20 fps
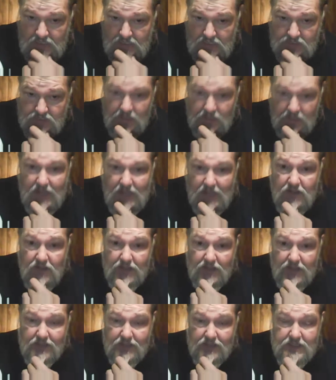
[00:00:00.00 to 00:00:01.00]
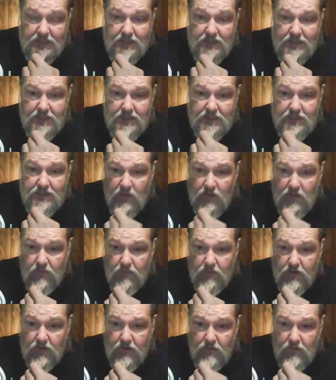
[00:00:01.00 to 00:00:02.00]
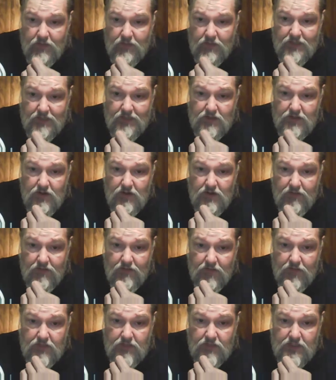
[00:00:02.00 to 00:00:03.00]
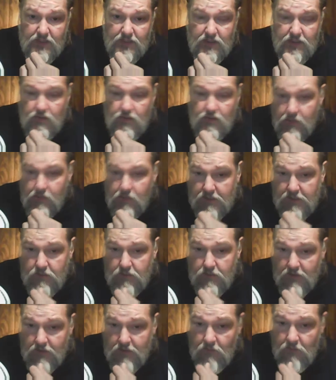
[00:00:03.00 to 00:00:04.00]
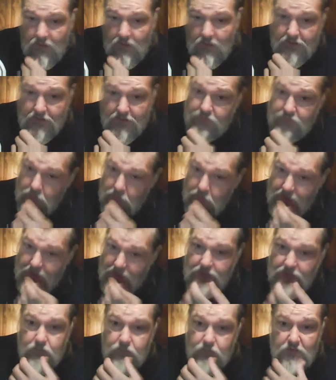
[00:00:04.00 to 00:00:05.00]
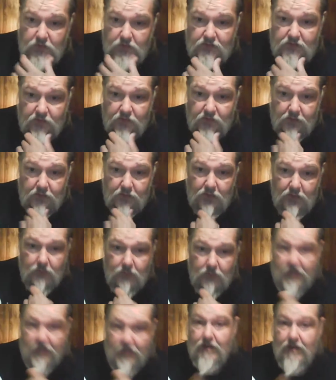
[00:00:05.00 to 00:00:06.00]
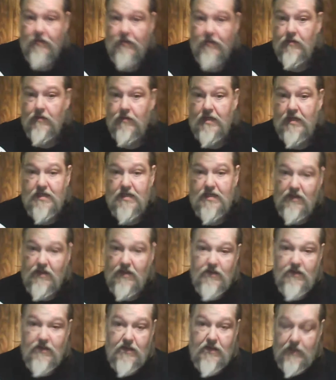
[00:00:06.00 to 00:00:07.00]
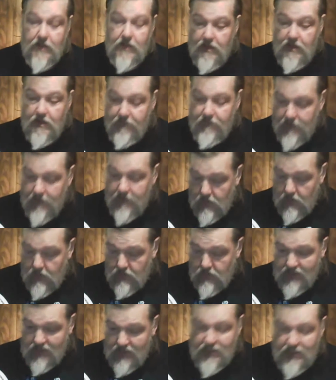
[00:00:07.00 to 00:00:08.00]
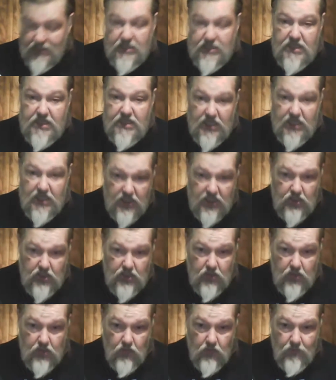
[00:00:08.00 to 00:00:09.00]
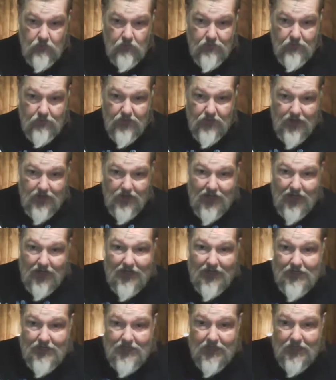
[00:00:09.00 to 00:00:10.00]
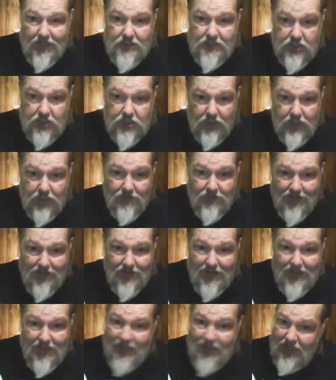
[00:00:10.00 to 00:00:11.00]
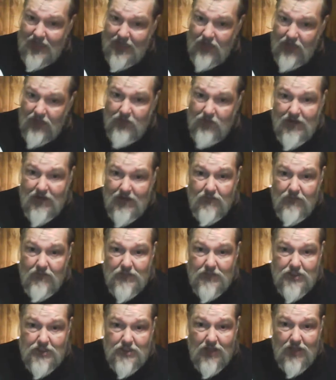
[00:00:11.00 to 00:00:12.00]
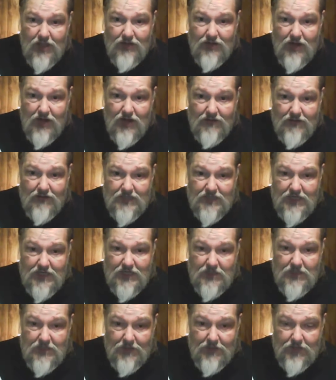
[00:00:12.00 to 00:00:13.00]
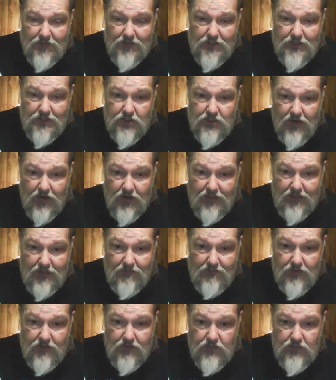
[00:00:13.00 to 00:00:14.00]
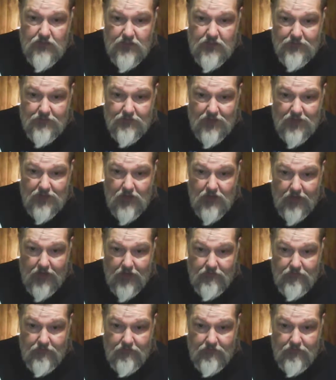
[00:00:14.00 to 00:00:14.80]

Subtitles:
So now that the season is over, we can turn our focus to 2021. If the ratings woes for MLB and other leagues other than the NFL continue on next year, then we have a much longer conversation about this striking viewership decline.